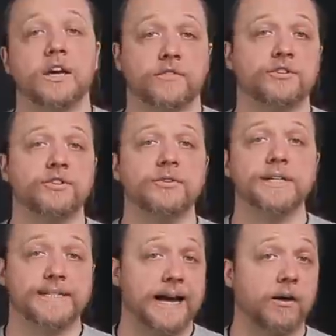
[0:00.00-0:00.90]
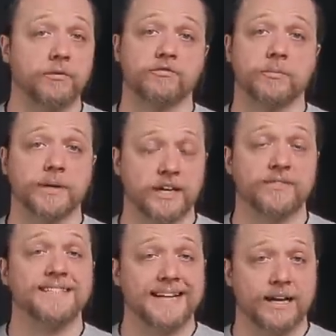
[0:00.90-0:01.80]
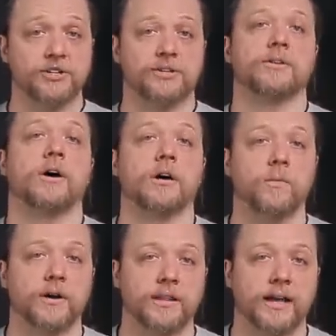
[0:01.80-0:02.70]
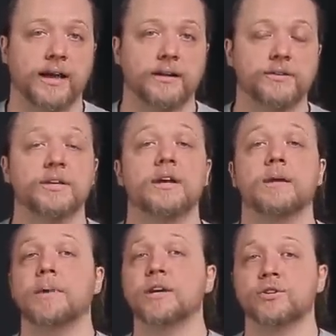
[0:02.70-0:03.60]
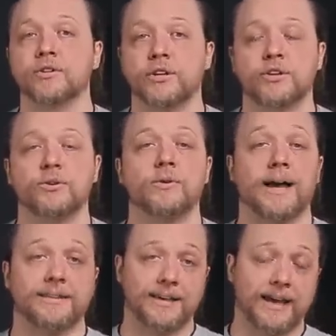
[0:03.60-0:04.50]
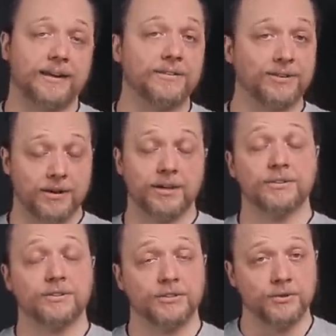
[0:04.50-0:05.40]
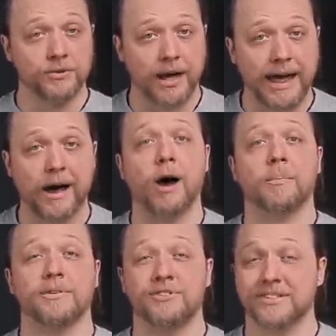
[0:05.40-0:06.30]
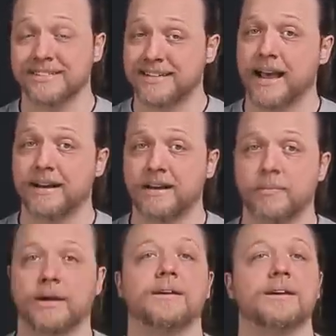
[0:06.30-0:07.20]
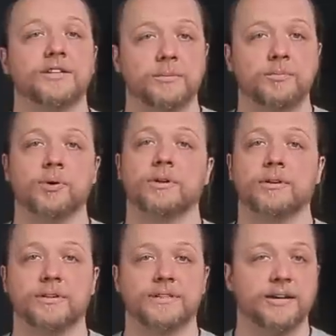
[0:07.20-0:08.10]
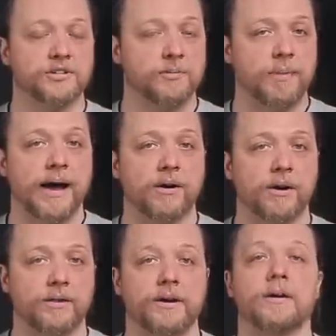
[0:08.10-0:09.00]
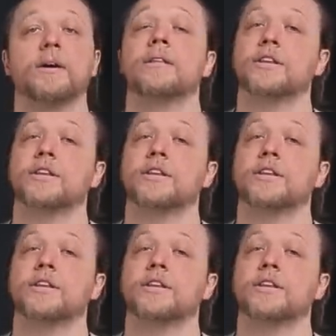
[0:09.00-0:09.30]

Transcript: If you're tuning down from a given tension on one of the heads, make sure that you, at the end, tune up just a tiny bit to put a little tension back on there.